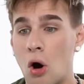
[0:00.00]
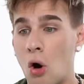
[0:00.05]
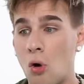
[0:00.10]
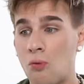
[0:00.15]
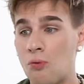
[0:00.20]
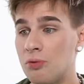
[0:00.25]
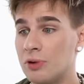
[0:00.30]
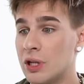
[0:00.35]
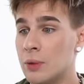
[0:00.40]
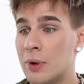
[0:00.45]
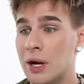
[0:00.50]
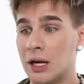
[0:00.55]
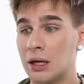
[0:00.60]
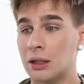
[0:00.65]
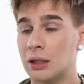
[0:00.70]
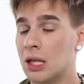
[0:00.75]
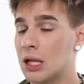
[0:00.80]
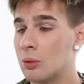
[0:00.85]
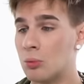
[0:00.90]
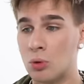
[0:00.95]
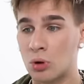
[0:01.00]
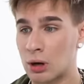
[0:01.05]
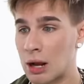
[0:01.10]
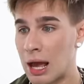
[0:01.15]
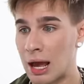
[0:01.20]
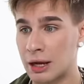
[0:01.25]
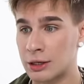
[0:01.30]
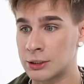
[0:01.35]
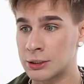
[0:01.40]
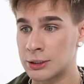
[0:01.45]
Hopefully we got a little more
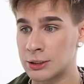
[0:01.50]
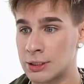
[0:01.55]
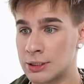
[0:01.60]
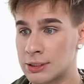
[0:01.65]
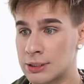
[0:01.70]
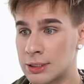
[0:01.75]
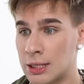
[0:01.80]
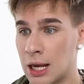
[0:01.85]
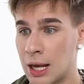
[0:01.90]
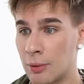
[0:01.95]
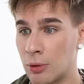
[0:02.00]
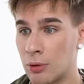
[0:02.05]
action this time